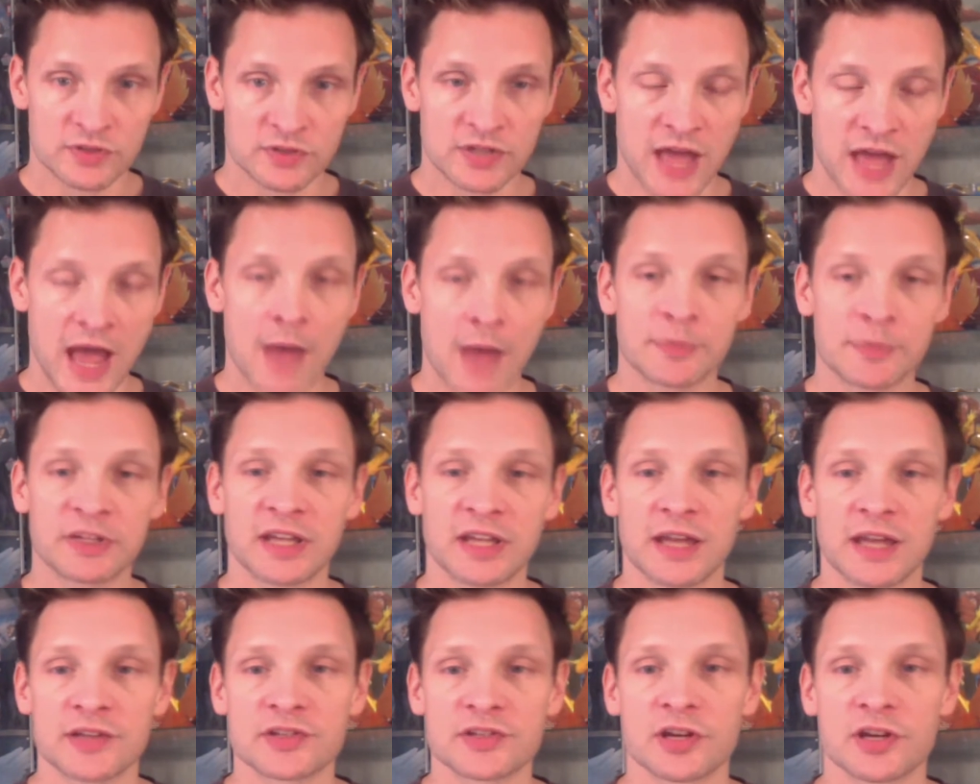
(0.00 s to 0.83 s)

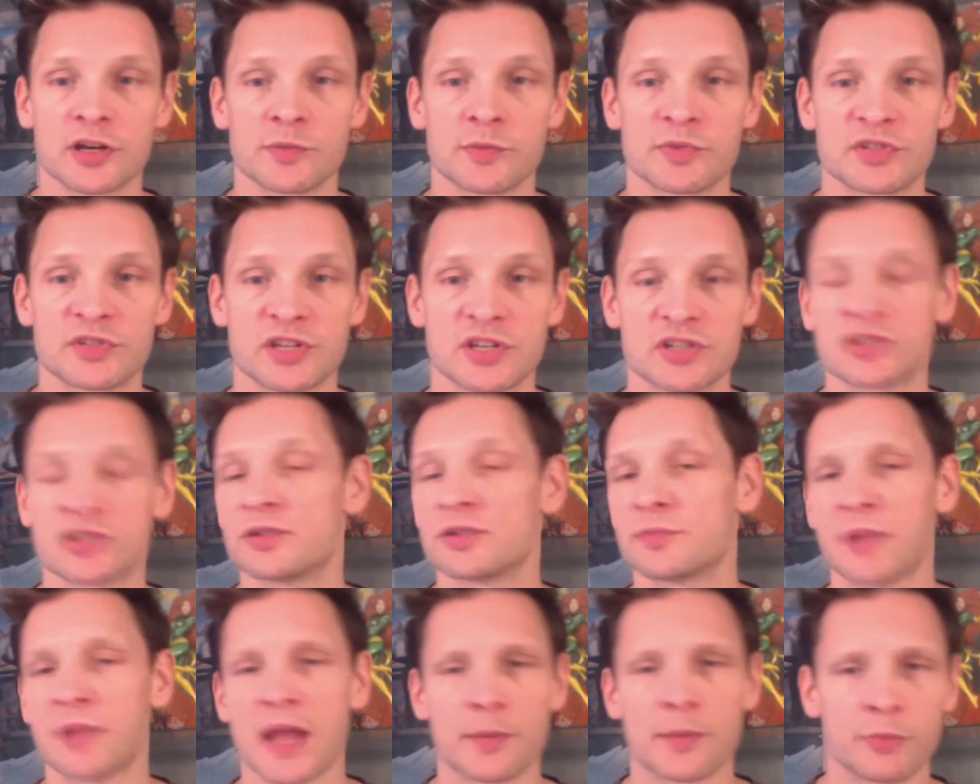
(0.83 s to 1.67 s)
abdicates her position.
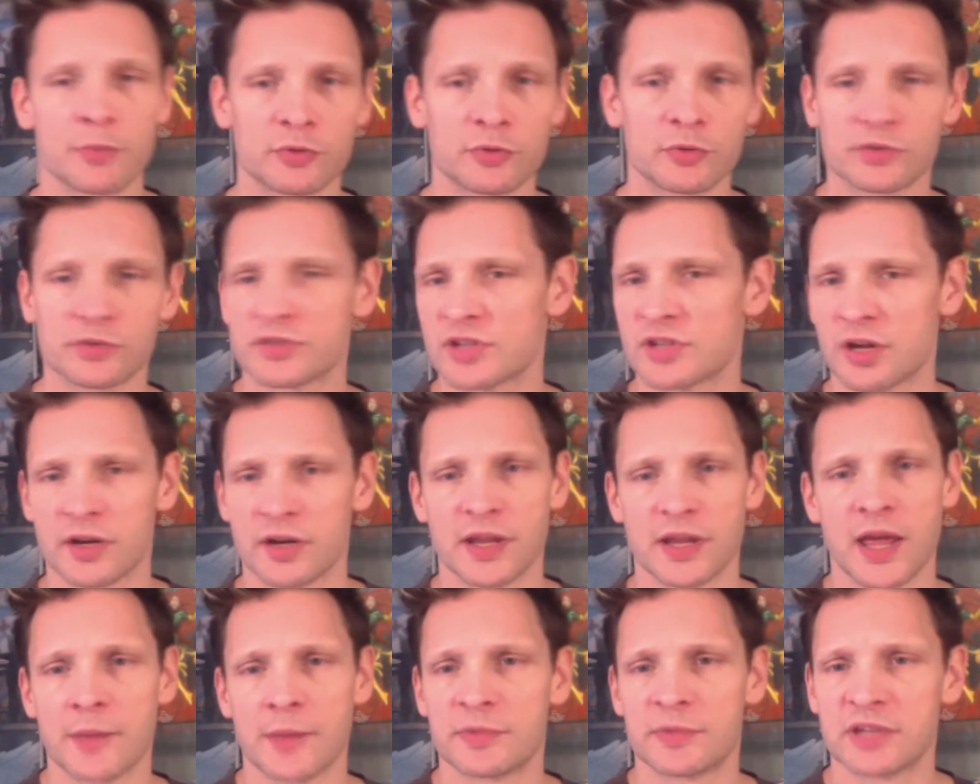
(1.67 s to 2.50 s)
Black Bolt has already
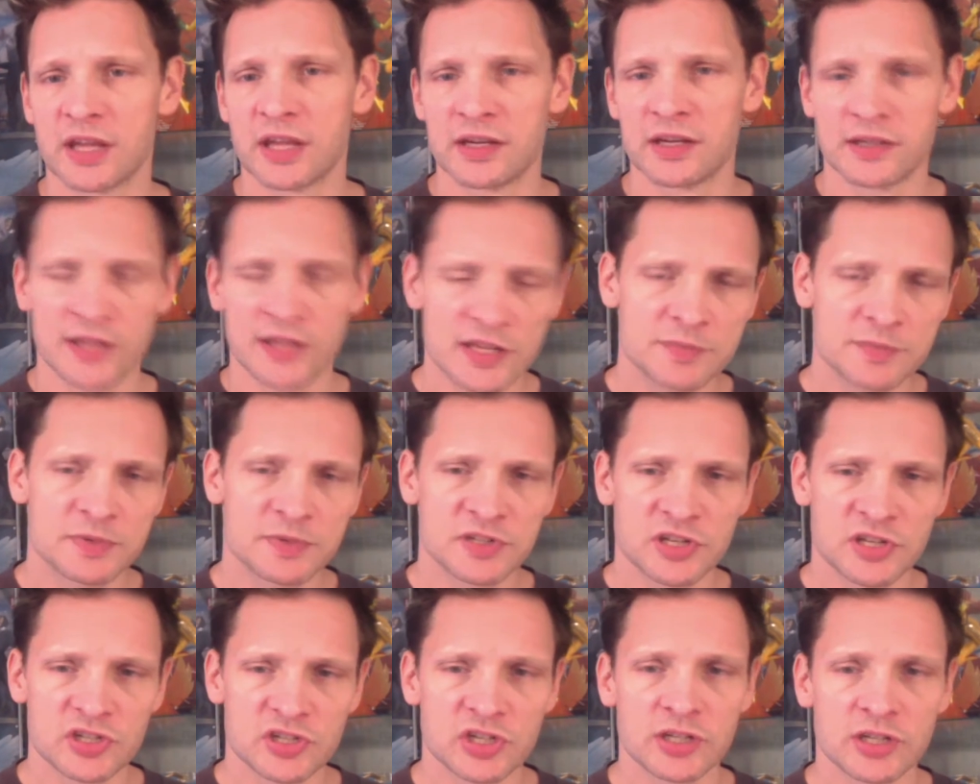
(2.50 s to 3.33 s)
abdicated his
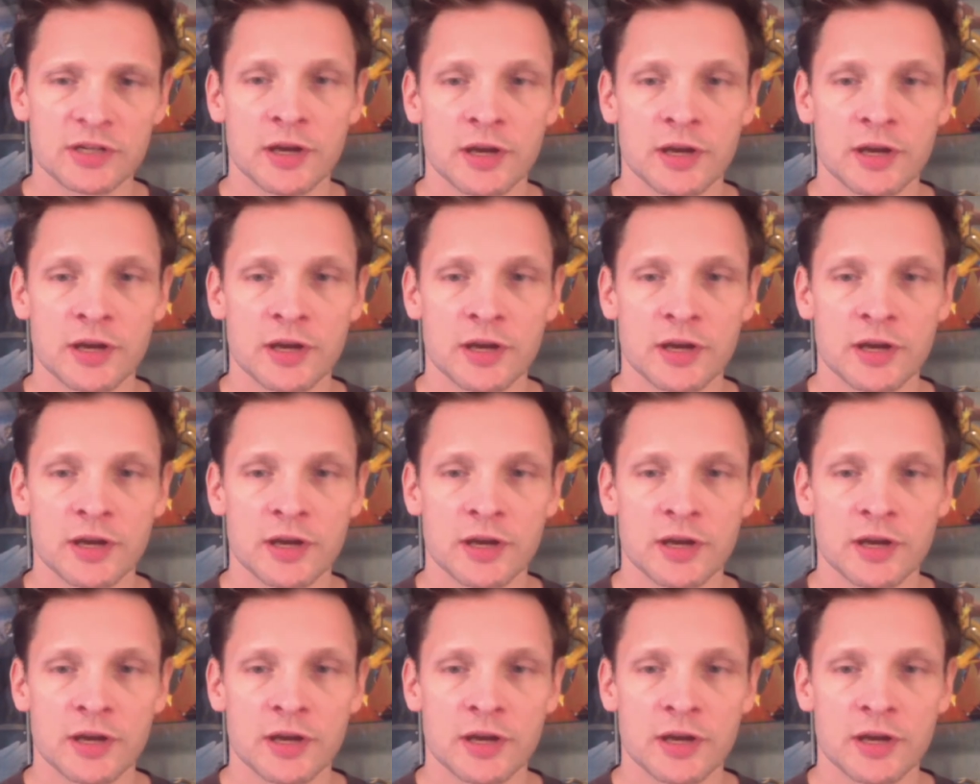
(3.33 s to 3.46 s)
position,